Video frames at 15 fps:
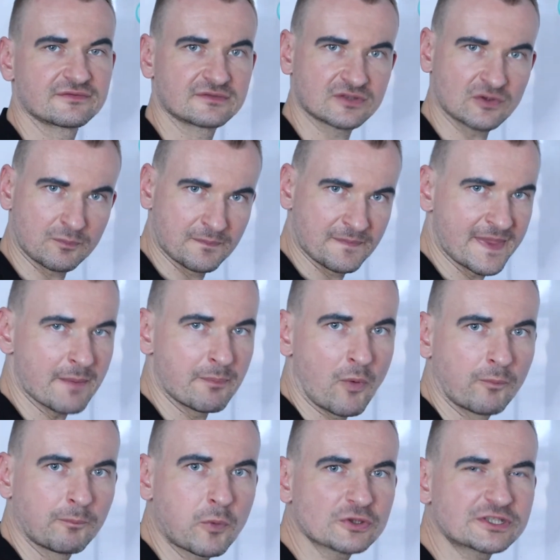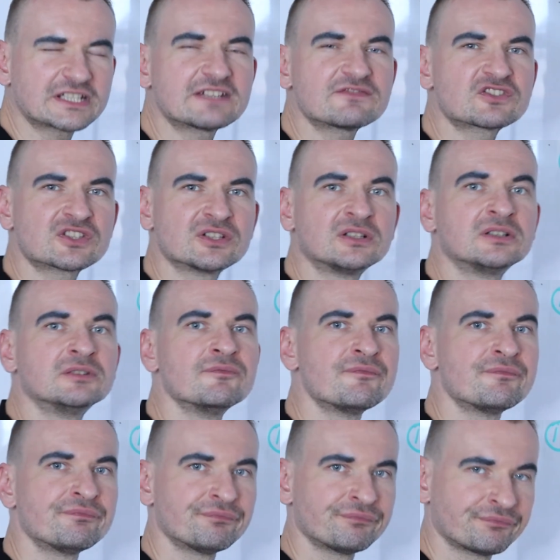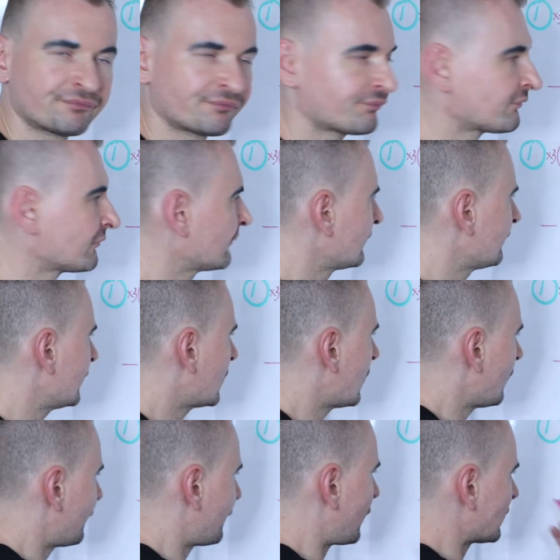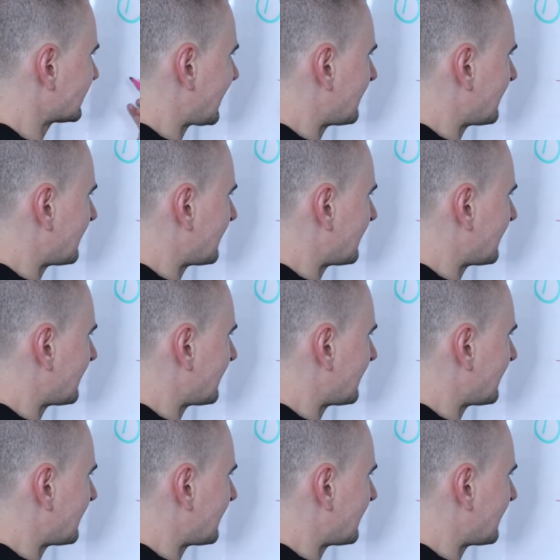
so they're both positive, so we go for